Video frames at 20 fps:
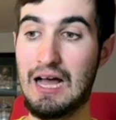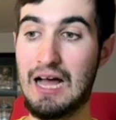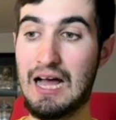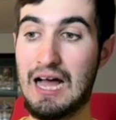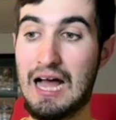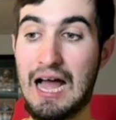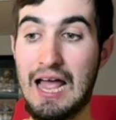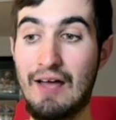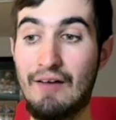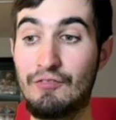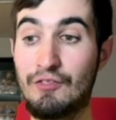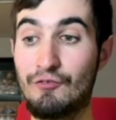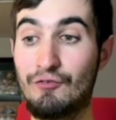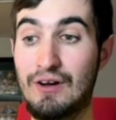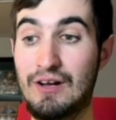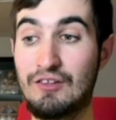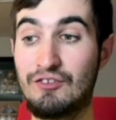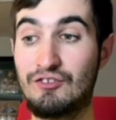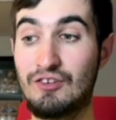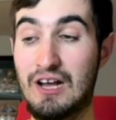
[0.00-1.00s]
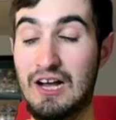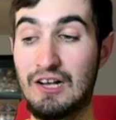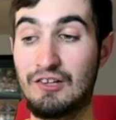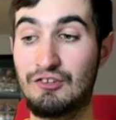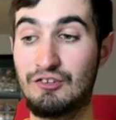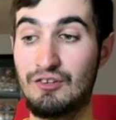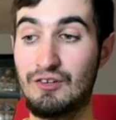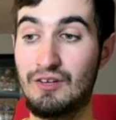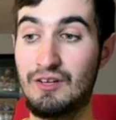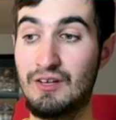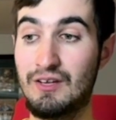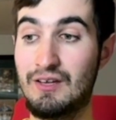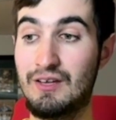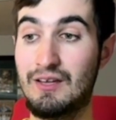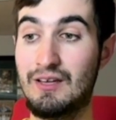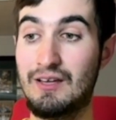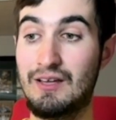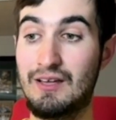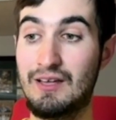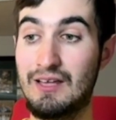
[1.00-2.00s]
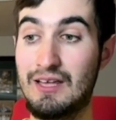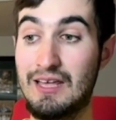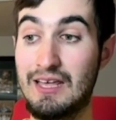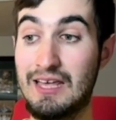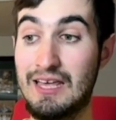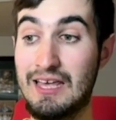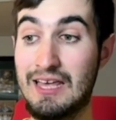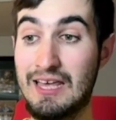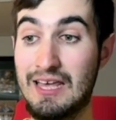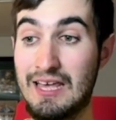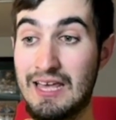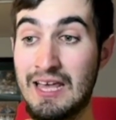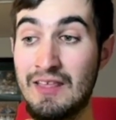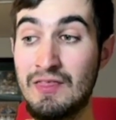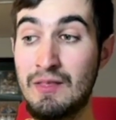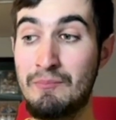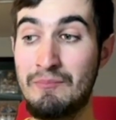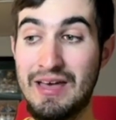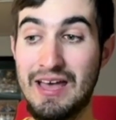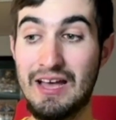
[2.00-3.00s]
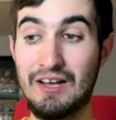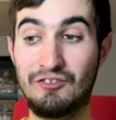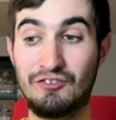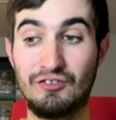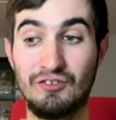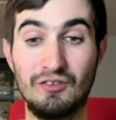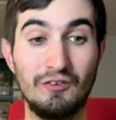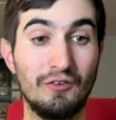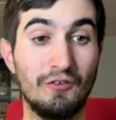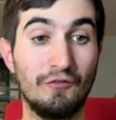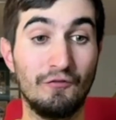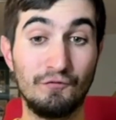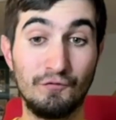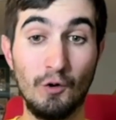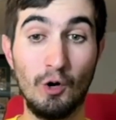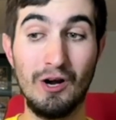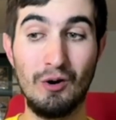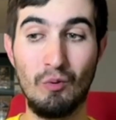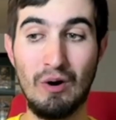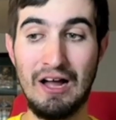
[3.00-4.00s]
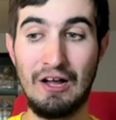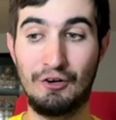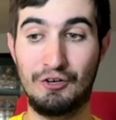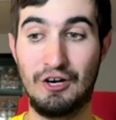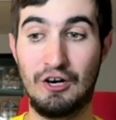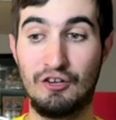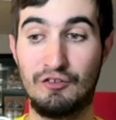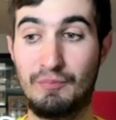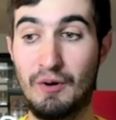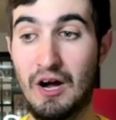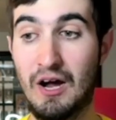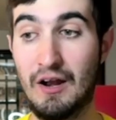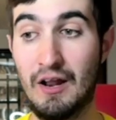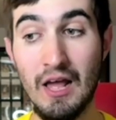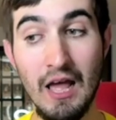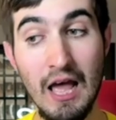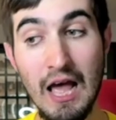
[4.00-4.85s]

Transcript: I have the Red Sox in the mix for a wild card spot.